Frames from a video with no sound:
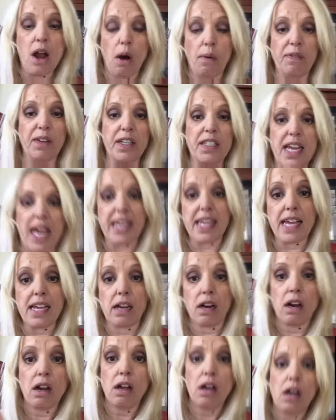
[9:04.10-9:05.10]
and hopefully
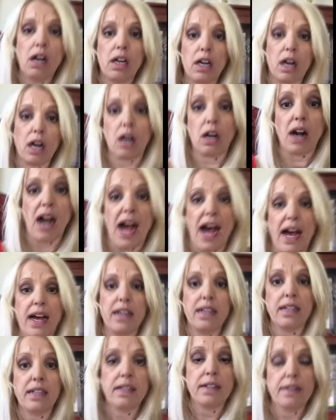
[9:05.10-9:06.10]
taking her
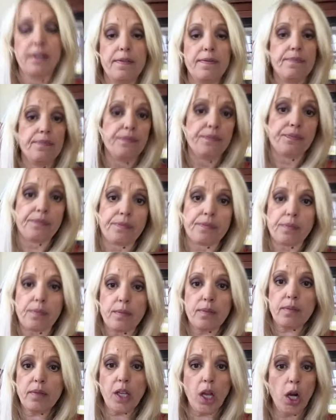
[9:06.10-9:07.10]
uh,
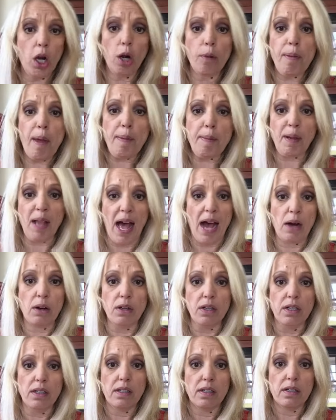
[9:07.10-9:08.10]
her people
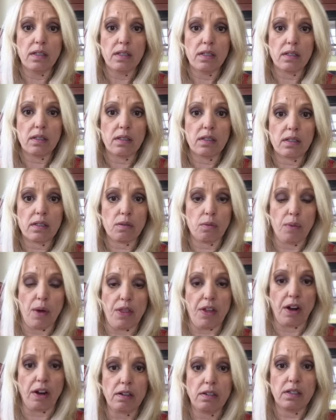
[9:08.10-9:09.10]
out
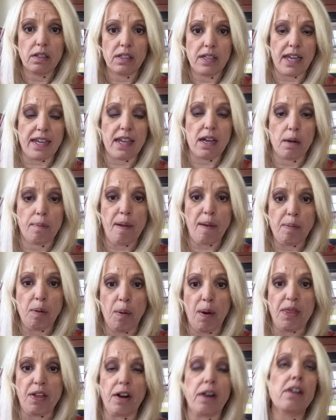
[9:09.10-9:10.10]
with her, taking her
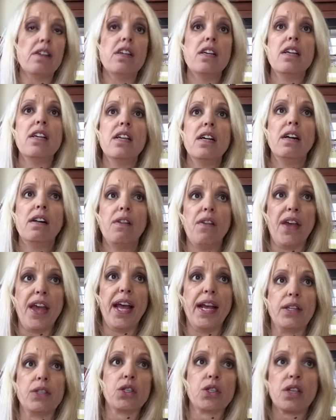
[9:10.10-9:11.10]
people with her.
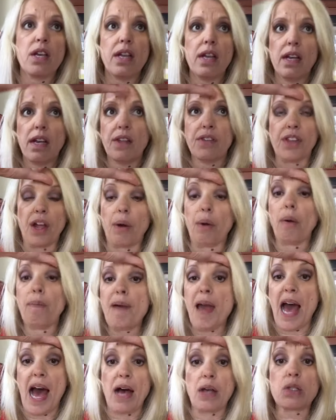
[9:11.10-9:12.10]
It's there will
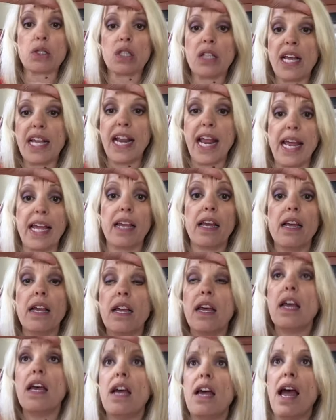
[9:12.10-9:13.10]
be a house cleaning
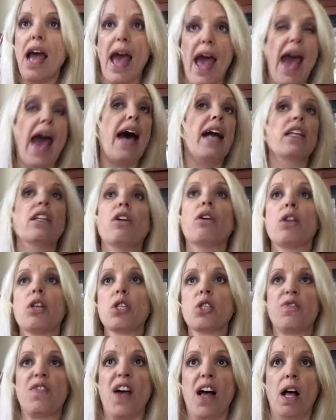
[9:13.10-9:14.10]
at
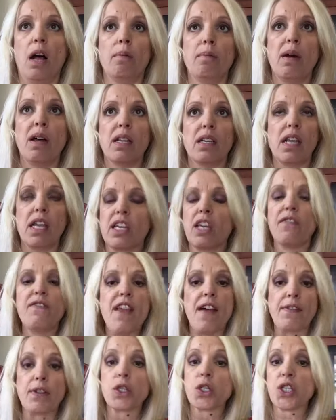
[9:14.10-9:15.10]
Lucasfilm like
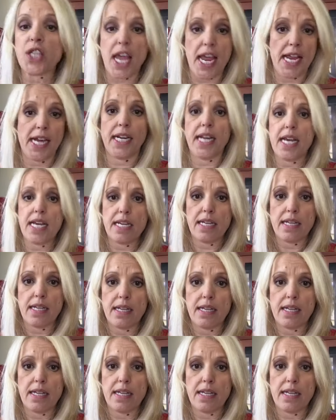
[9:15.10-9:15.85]
you've never seen.